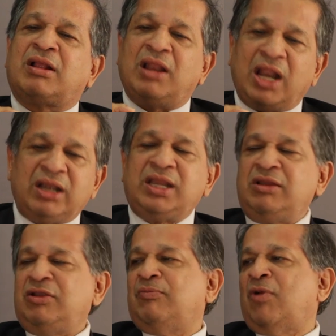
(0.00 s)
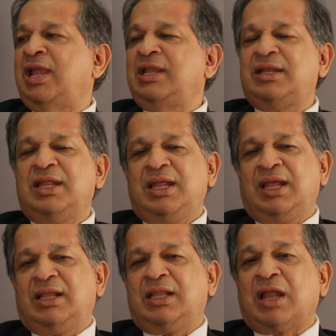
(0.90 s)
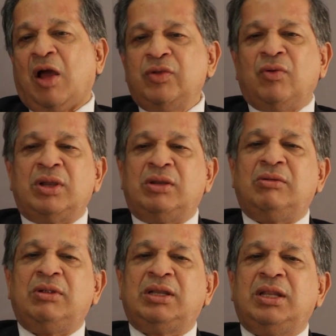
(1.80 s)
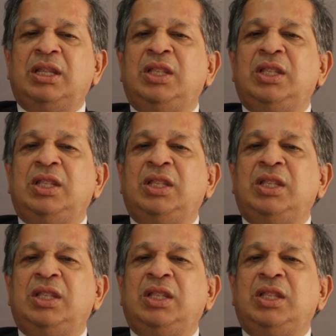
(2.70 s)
clarity in your mind that how you want to do it.